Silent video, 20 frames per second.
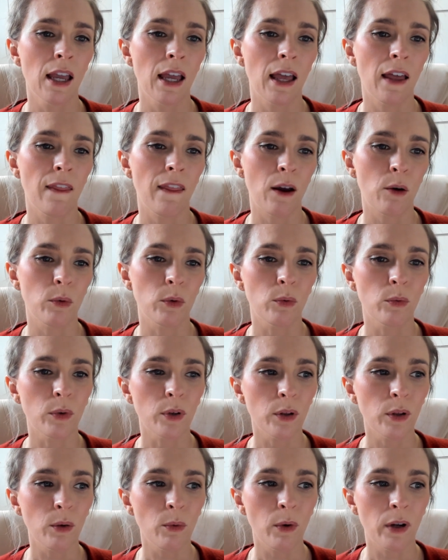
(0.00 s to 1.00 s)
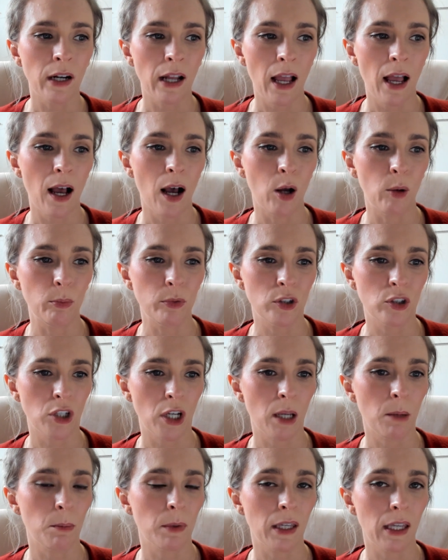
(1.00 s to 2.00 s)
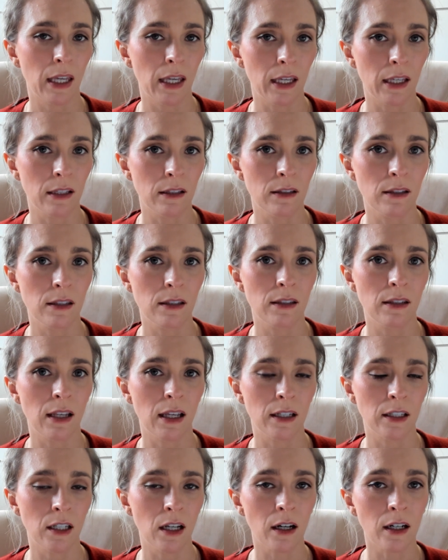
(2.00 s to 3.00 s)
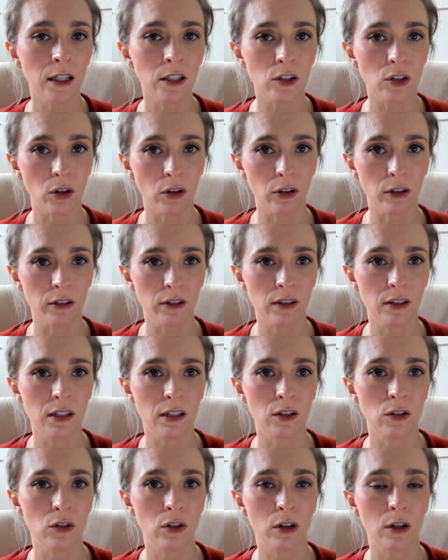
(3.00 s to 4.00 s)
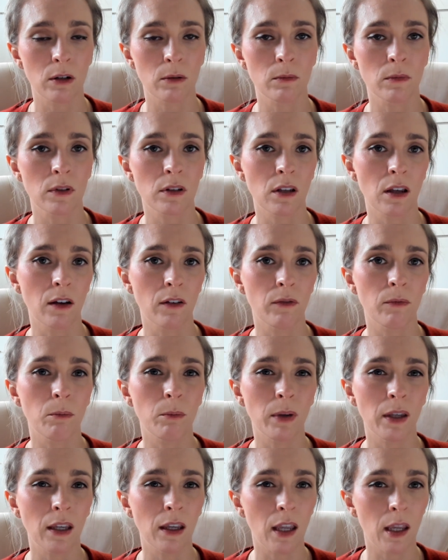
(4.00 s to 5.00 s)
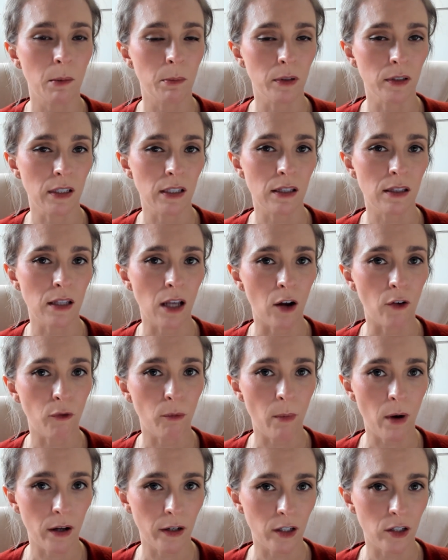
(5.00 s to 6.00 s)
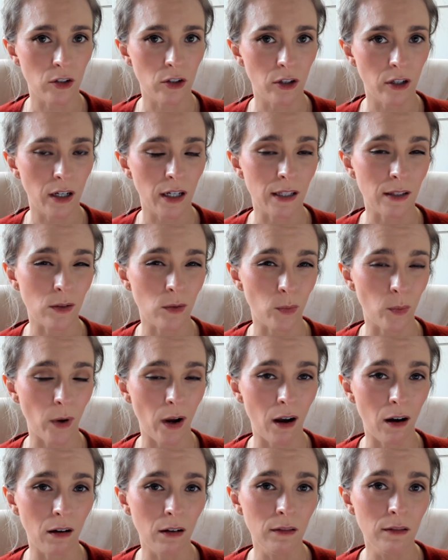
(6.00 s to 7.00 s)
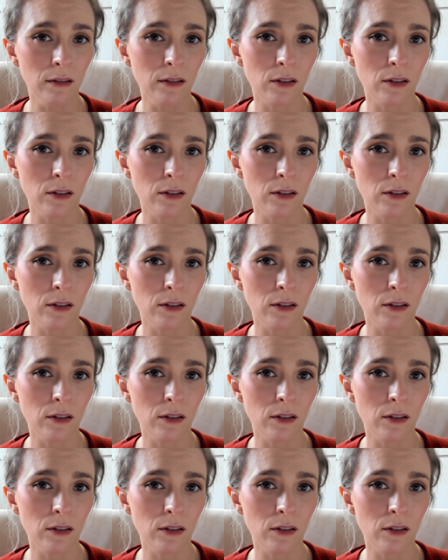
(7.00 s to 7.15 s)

and that we really want to help shape kids and young adults in terms of being able to self monitor as well,